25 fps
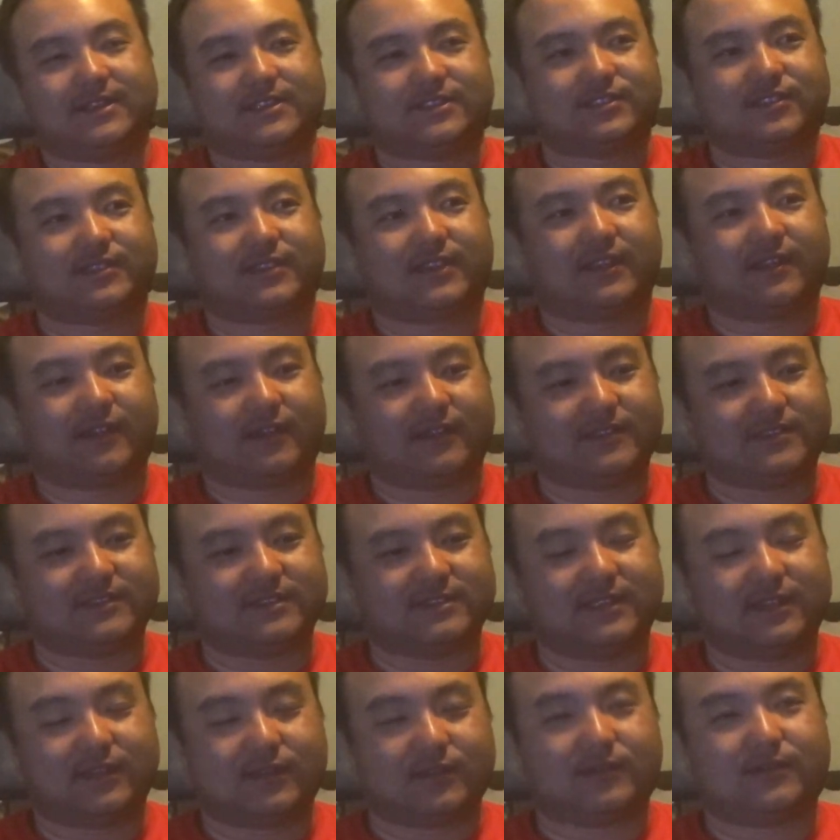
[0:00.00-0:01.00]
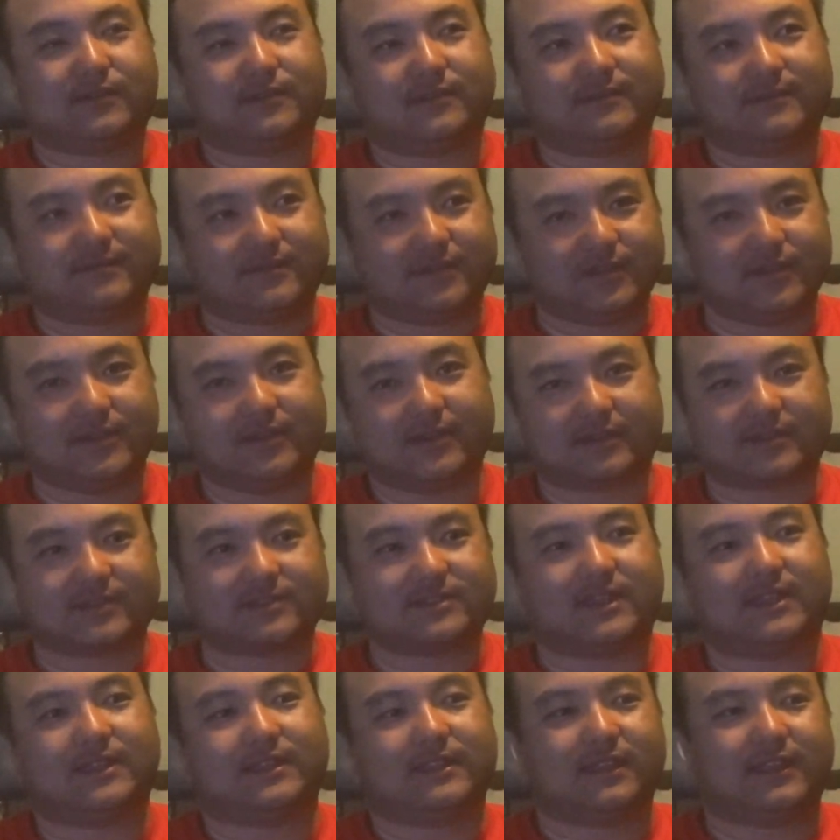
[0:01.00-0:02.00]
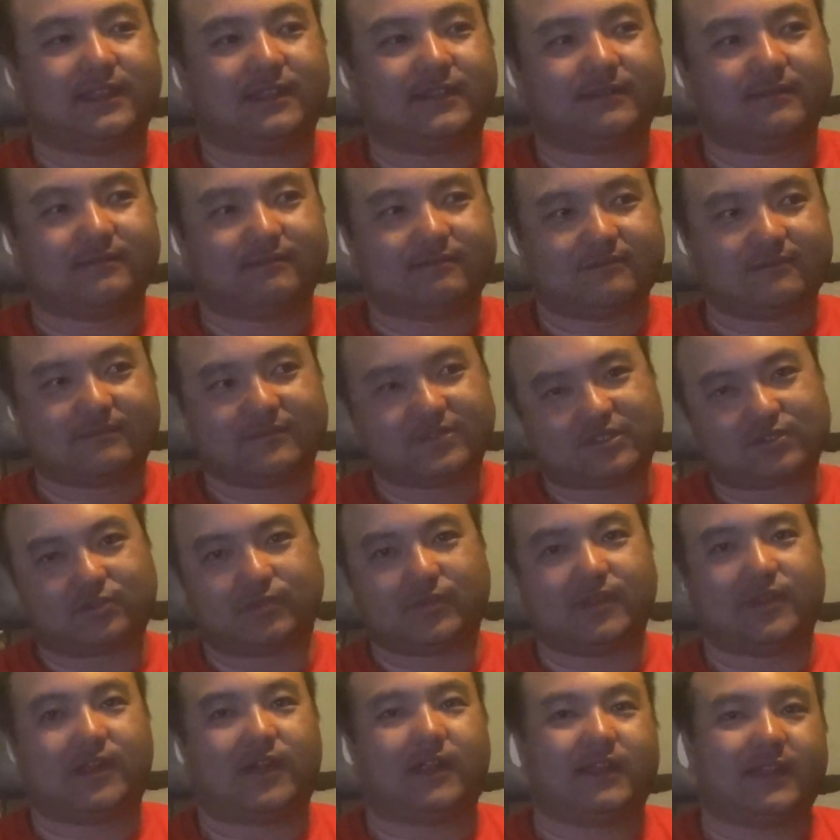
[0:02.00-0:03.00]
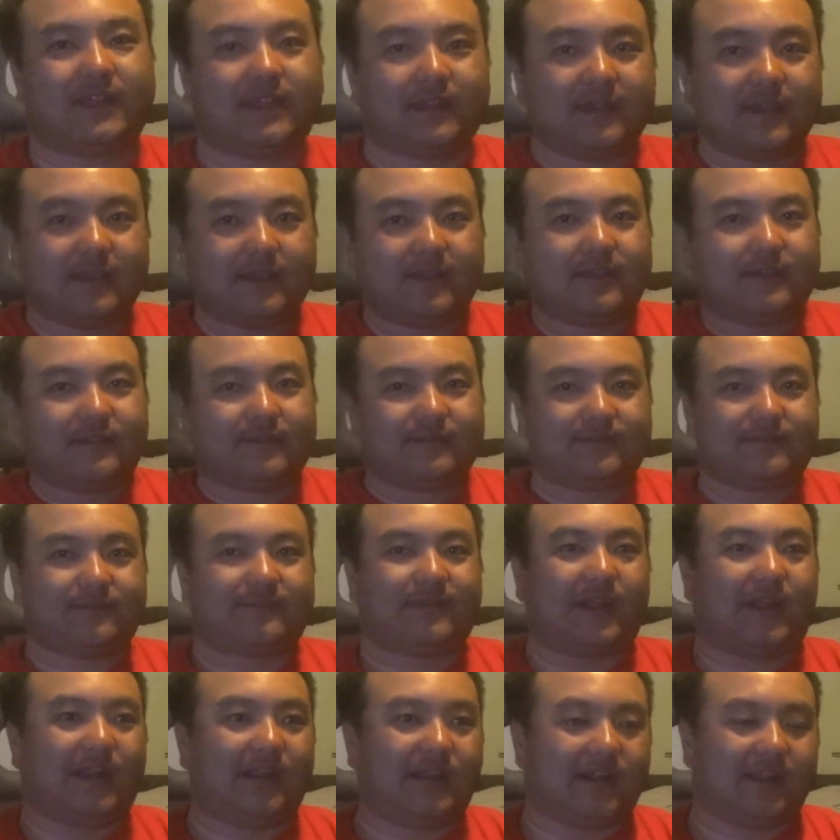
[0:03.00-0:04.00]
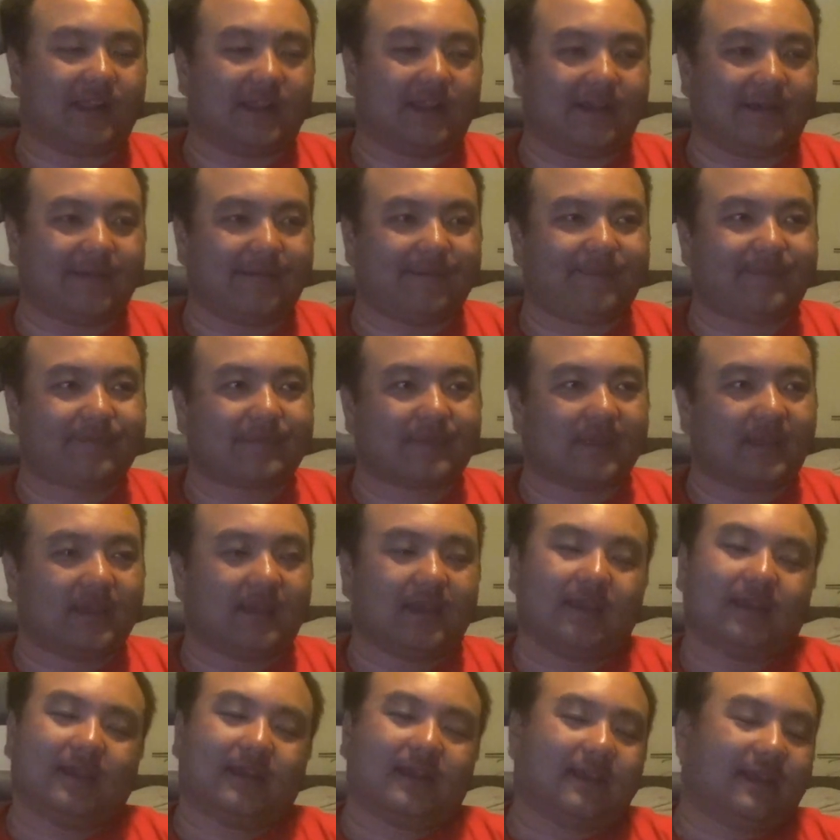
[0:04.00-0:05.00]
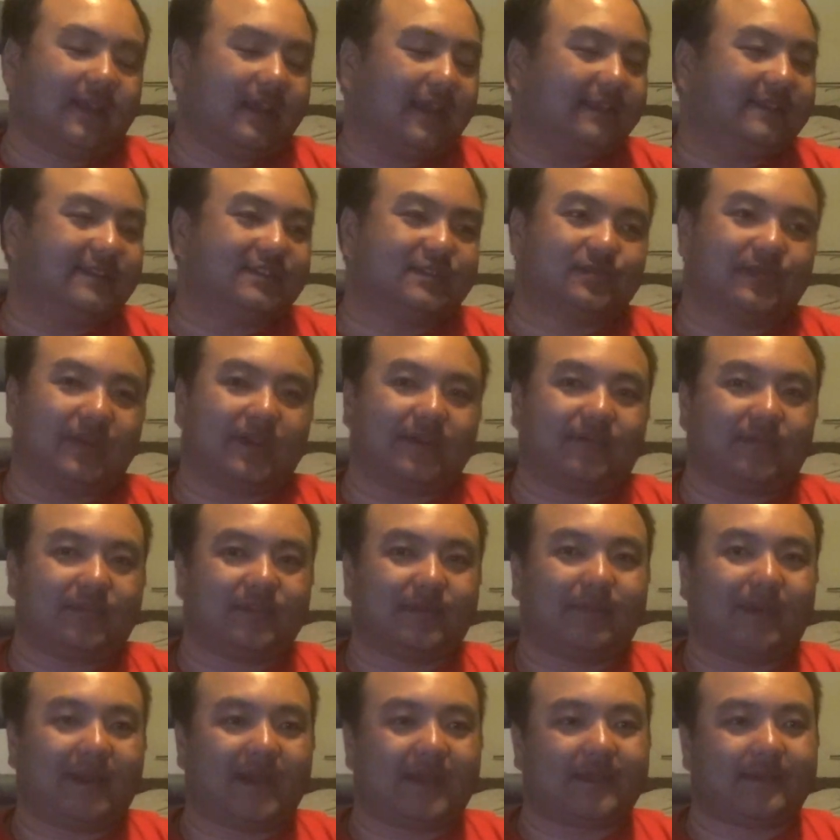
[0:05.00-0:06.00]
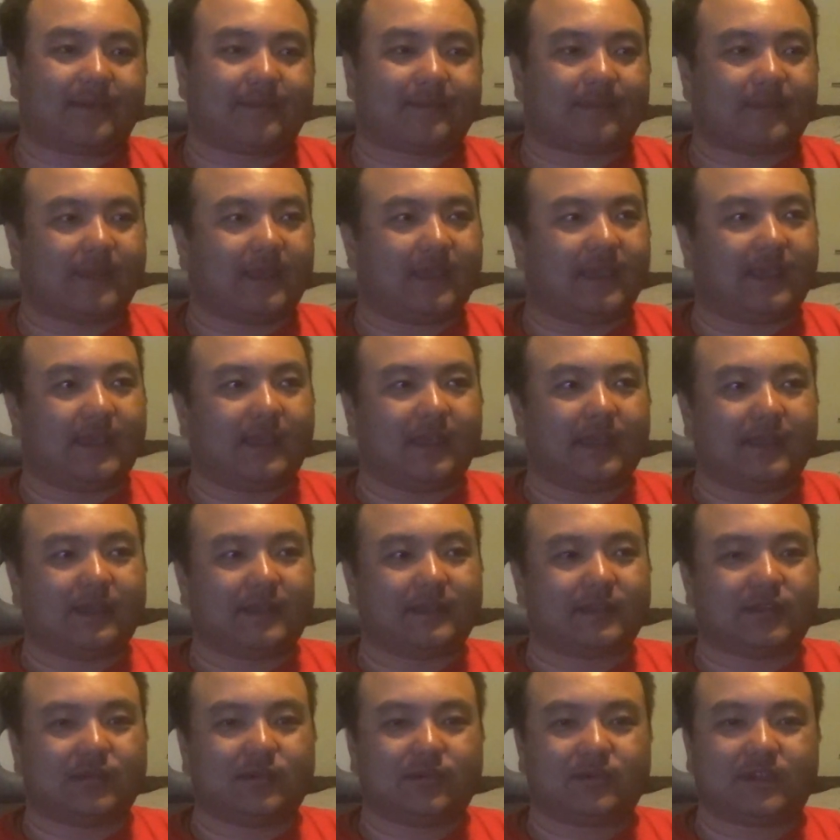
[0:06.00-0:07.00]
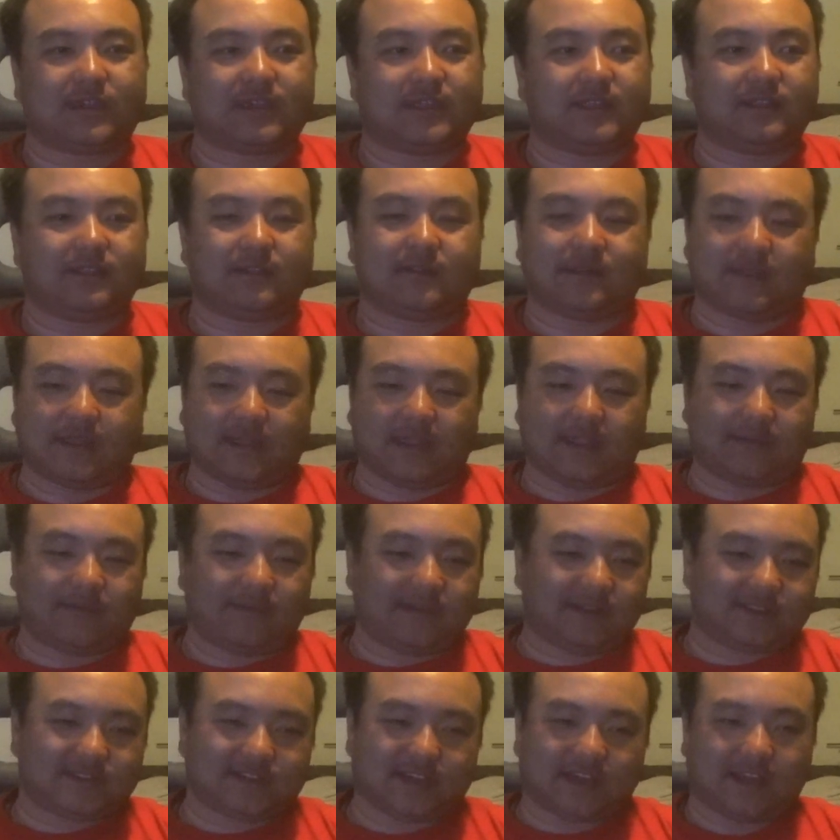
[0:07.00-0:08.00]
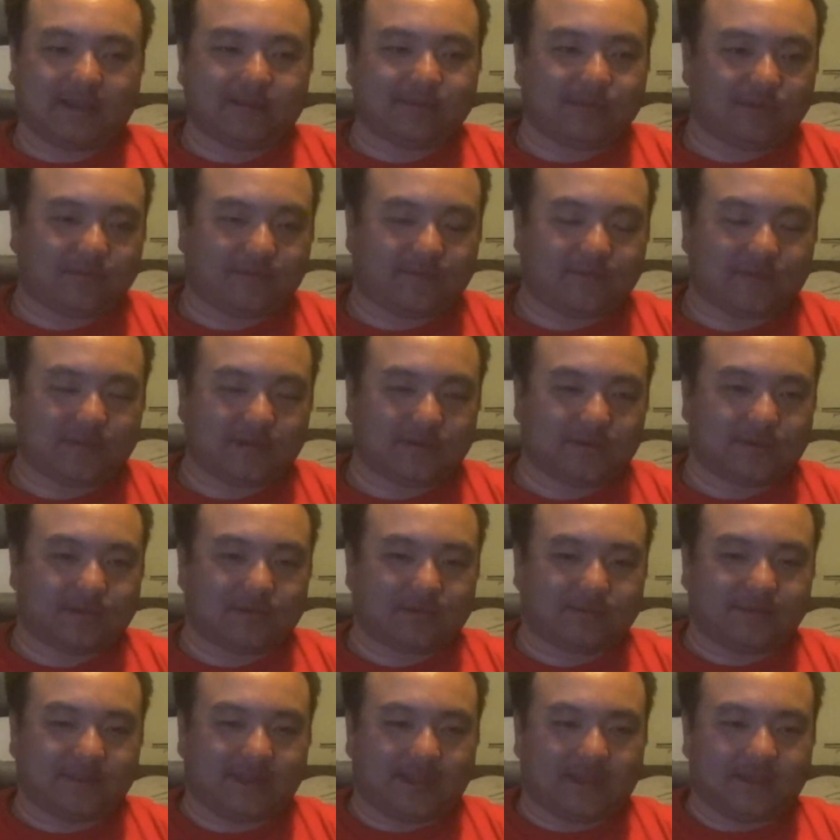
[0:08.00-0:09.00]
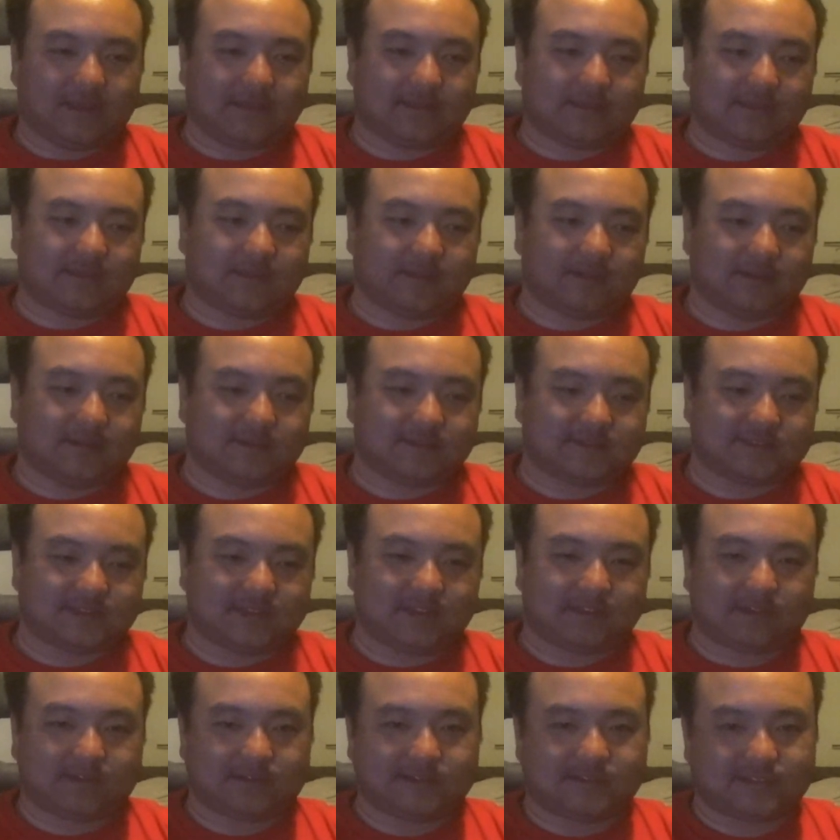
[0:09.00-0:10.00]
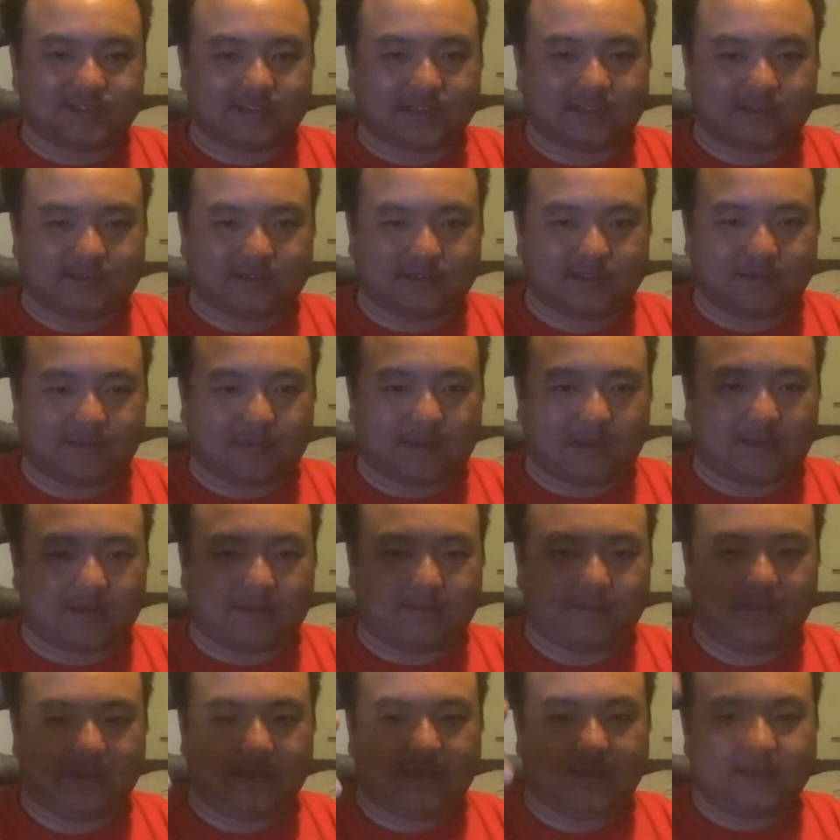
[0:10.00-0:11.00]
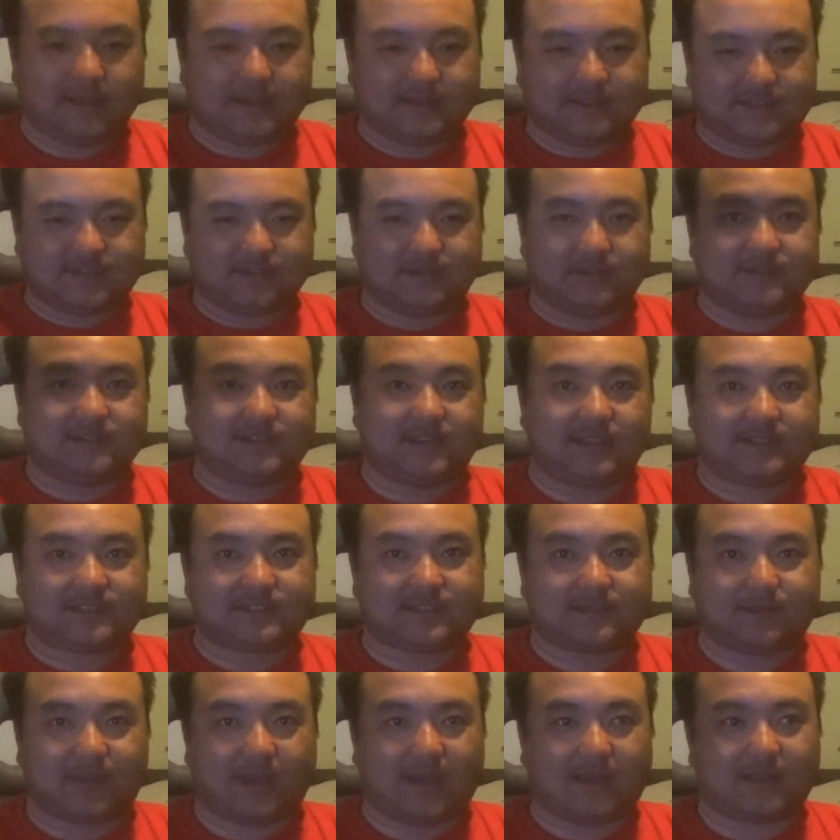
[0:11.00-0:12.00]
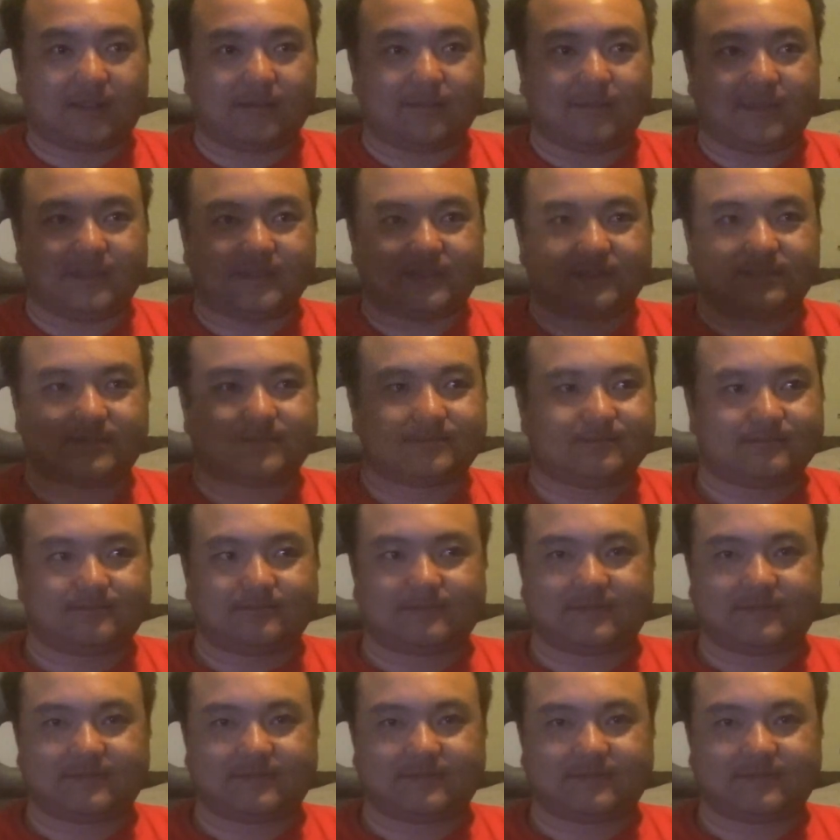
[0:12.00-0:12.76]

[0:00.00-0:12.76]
So you get all these little hooks and then squid on it, fire it out, and just wait for the bite. And no kidding, every time you feel that the sinker is sinking to the bottom, as soon as it hits the bottom, it's